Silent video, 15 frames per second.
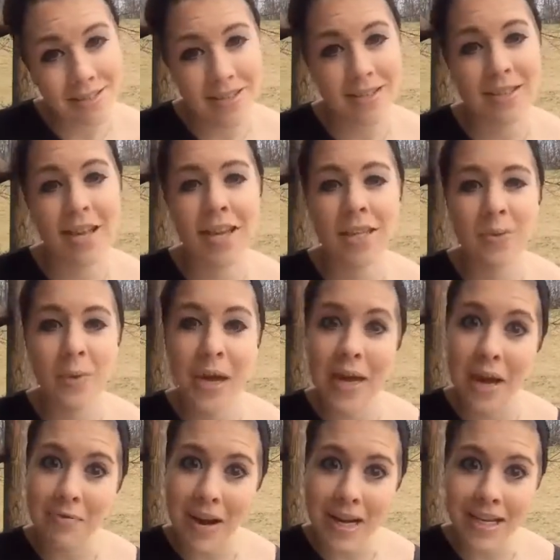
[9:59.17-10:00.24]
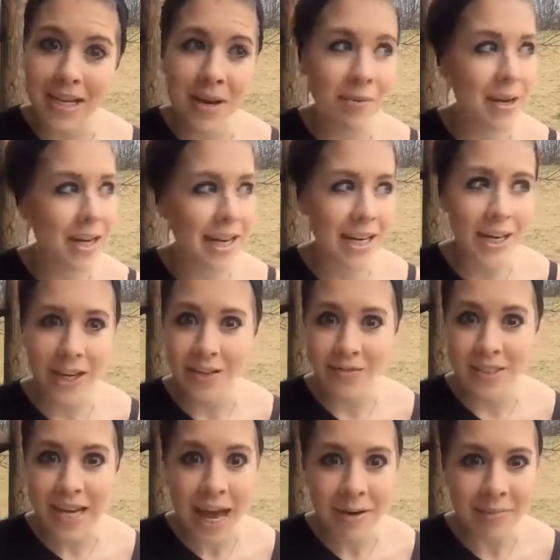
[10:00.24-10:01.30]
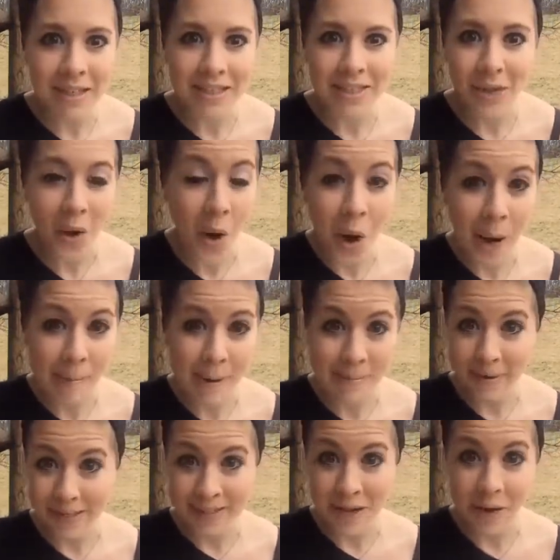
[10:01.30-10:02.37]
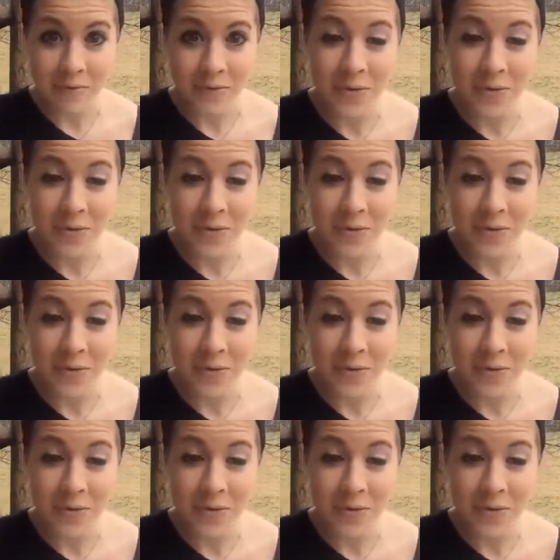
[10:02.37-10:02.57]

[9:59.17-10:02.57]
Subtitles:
to things when I get ready and when I get 10 minutes in the car by myself. So